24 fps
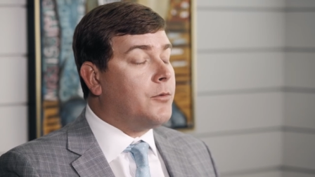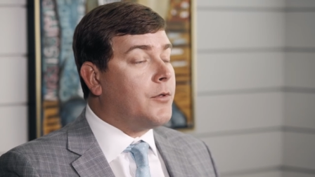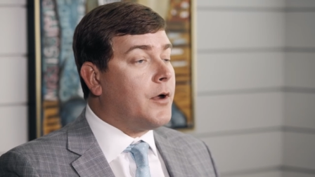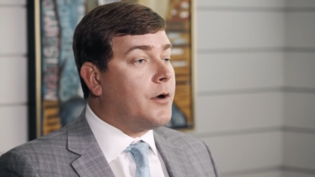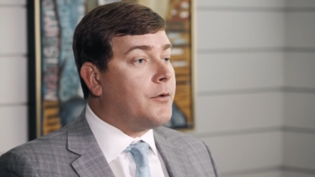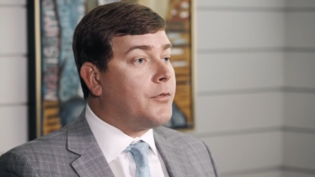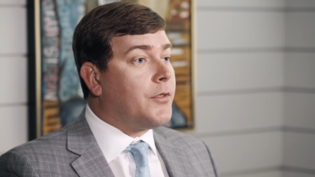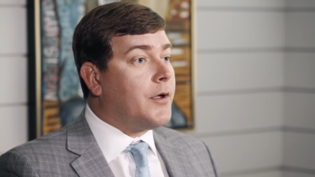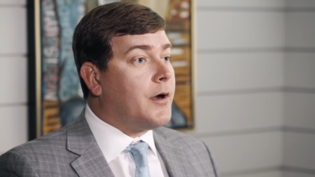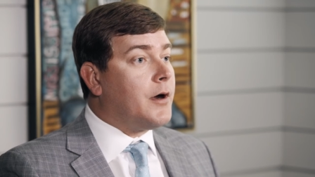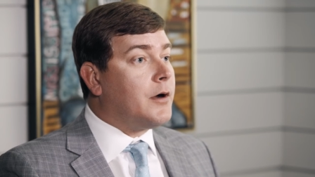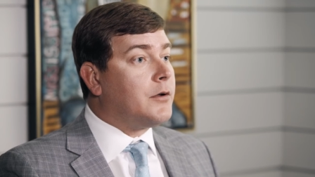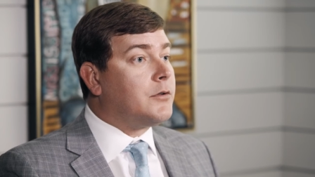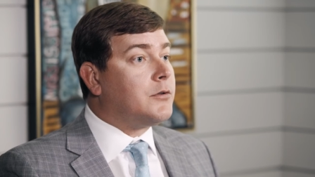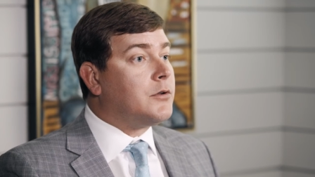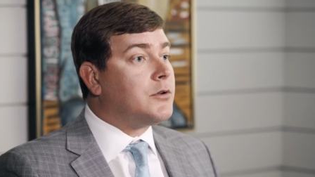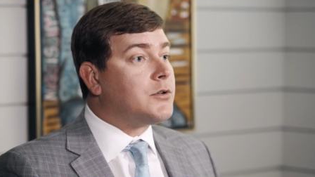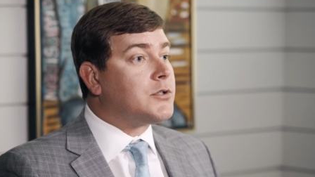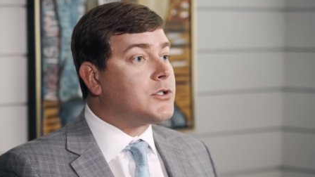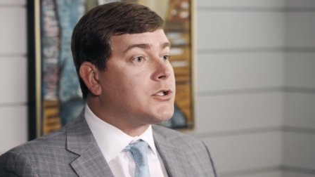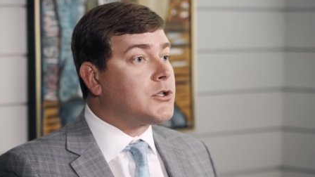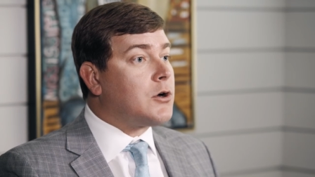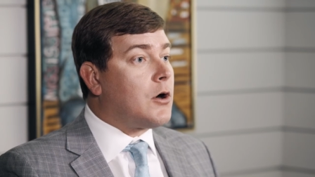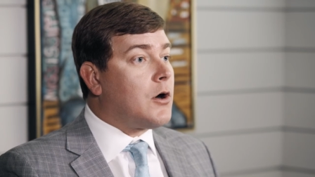They're there
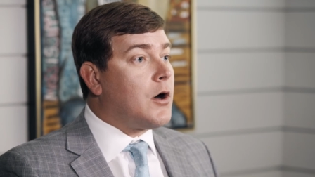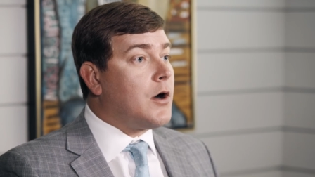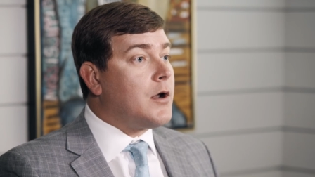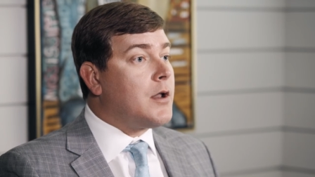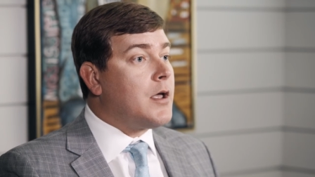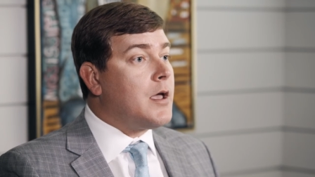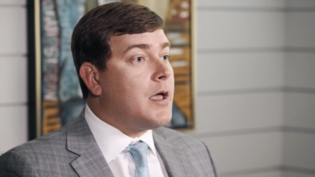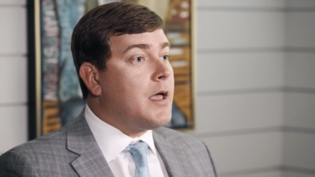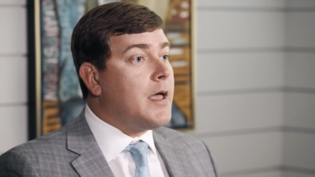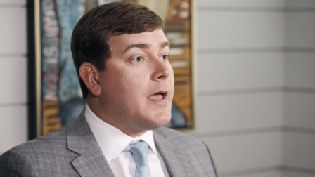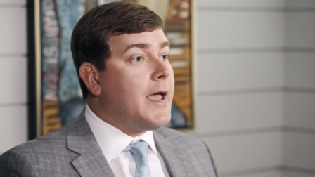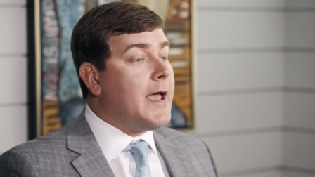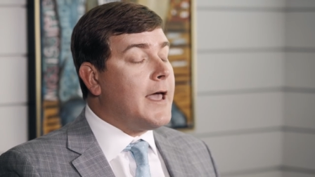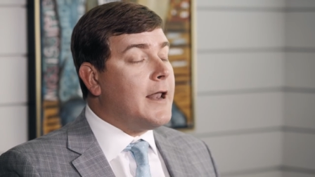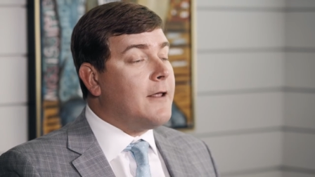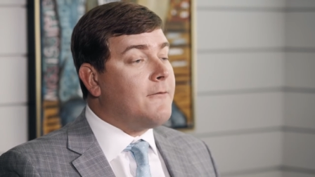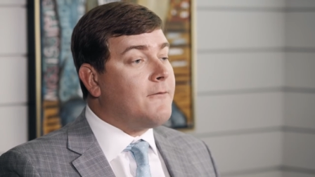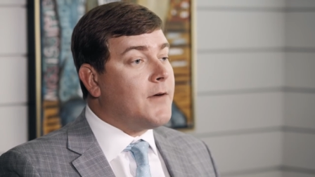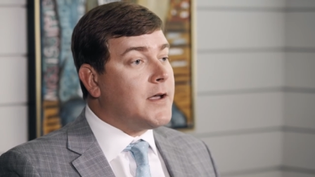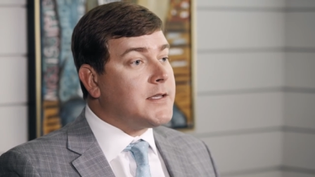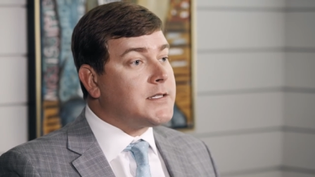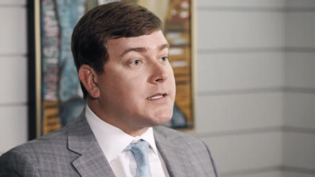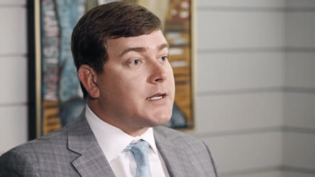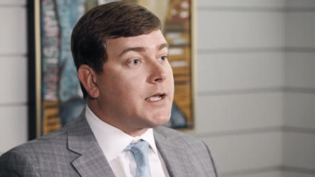to start an
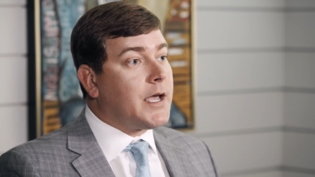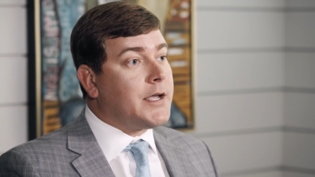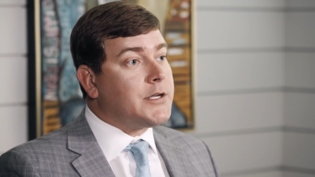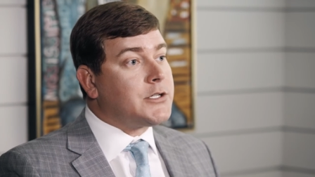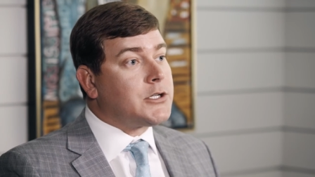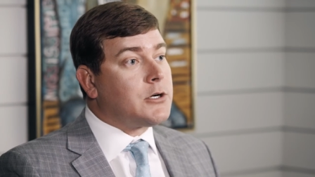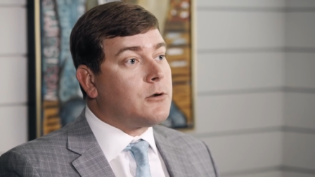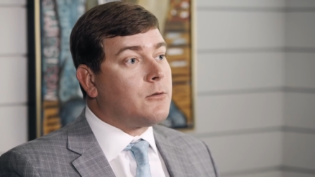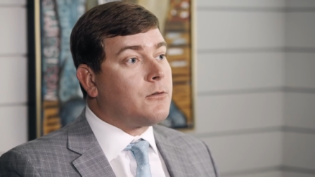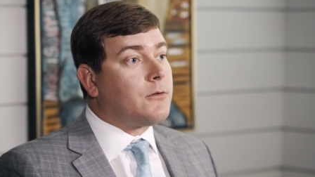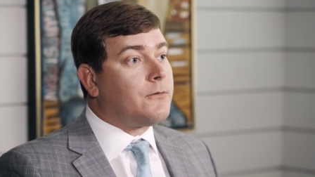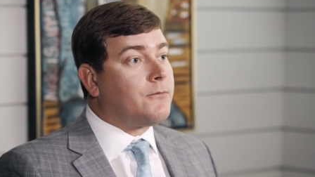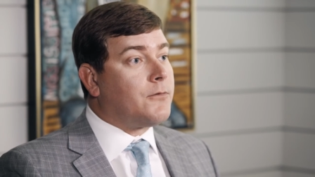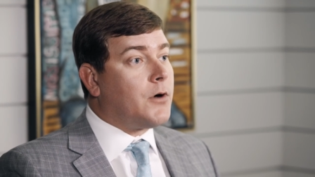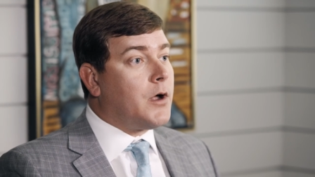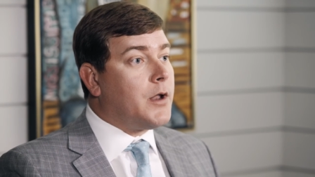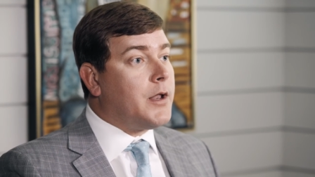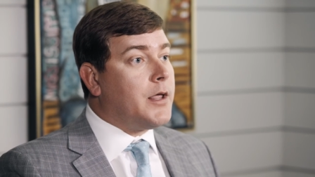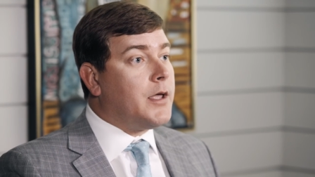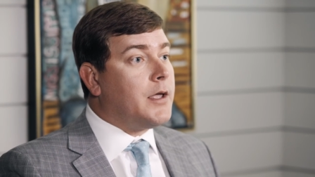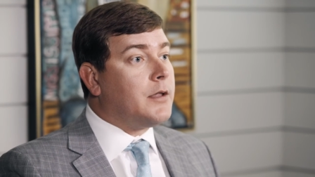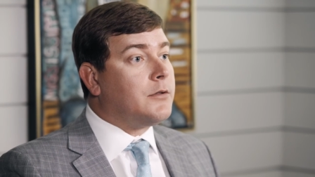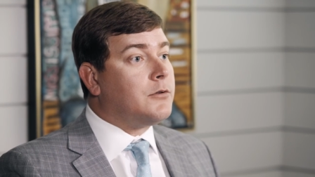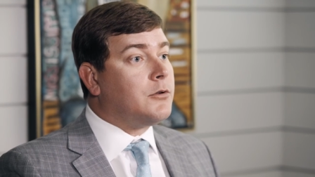investigation on the
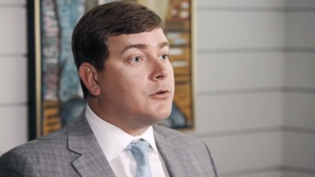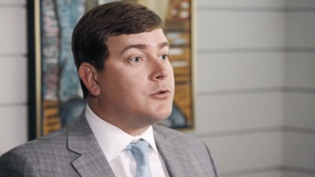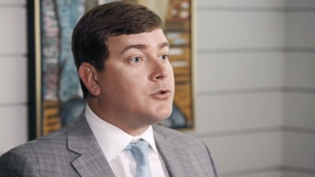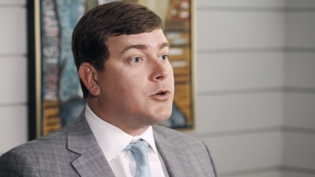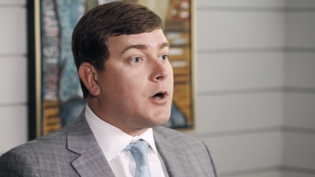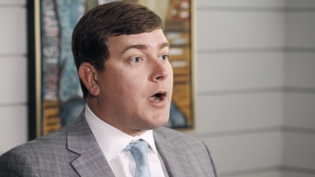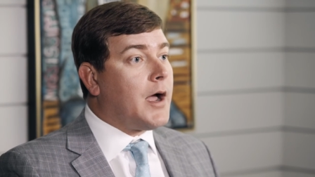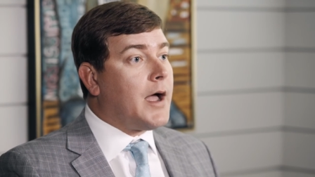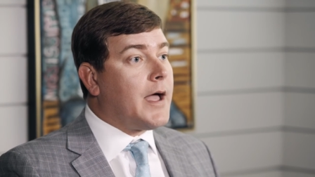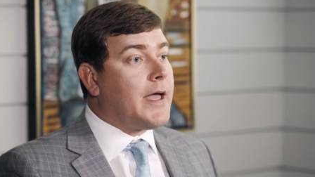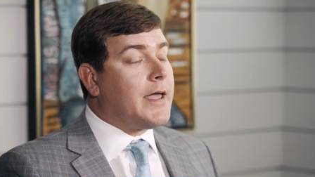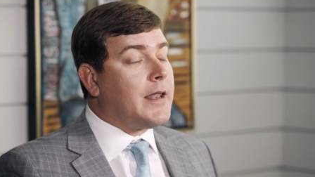front end to try